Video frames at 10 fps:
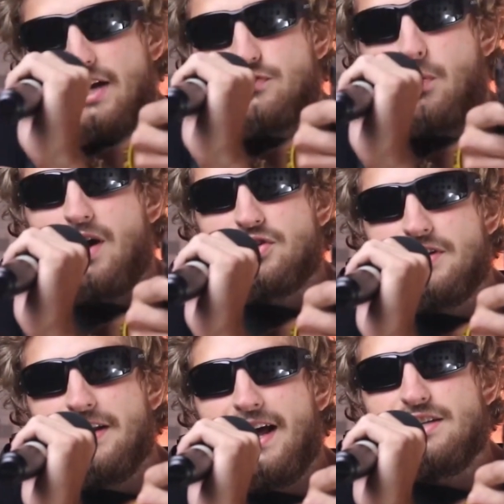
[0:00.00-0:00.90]
for watching that
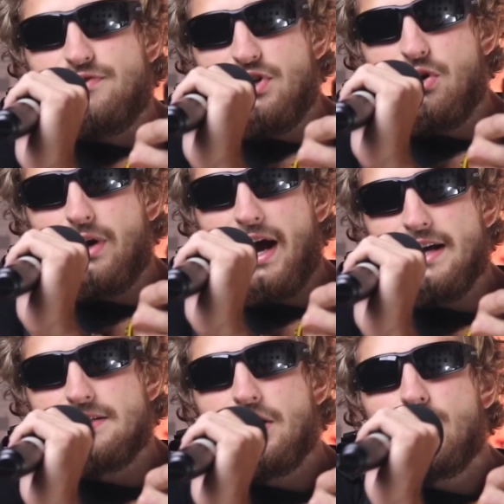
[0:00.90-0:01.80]
last video, guys.
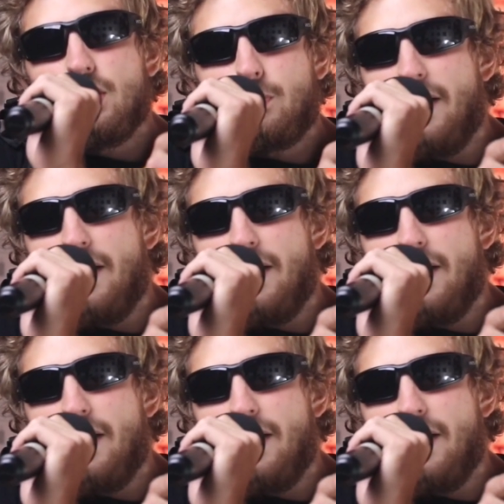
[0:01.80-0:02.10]
Click right